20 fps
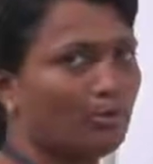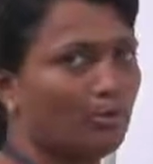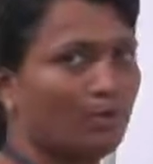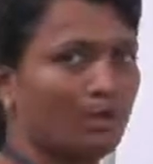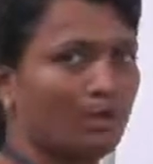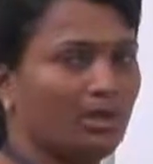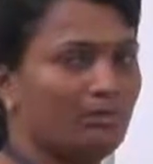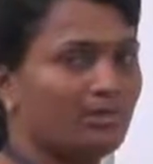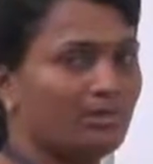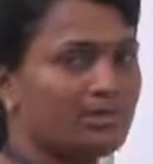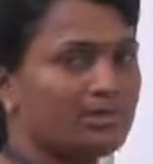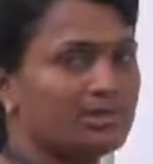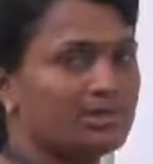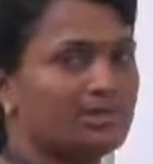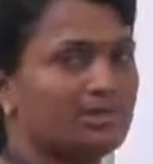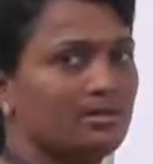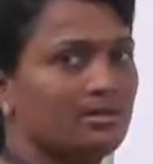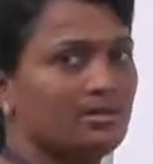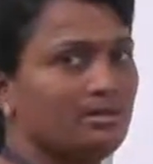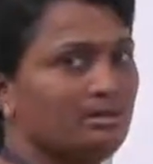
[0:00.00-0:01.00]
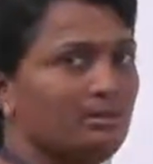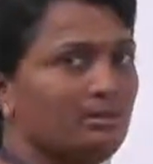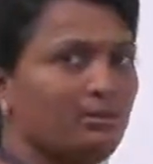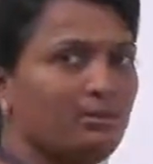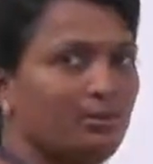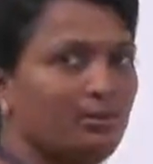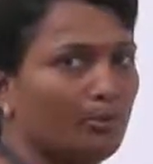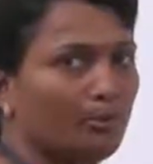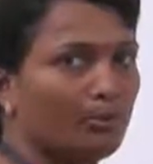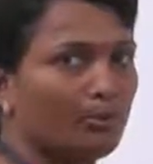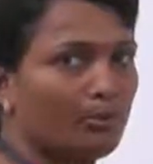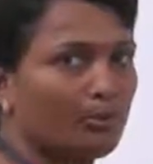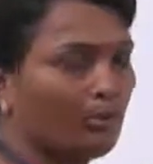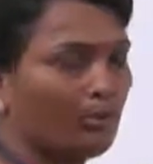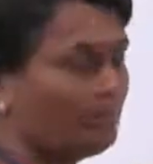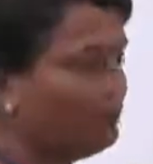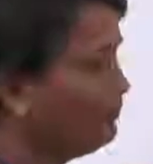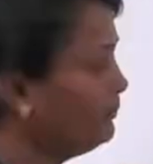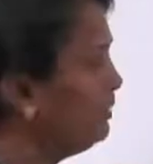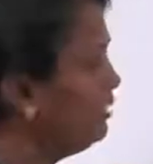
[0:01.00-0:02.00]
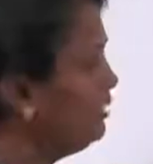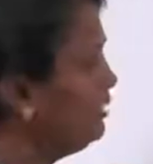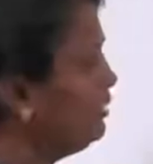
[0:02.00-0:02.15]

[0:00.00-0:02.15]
no elements, no top.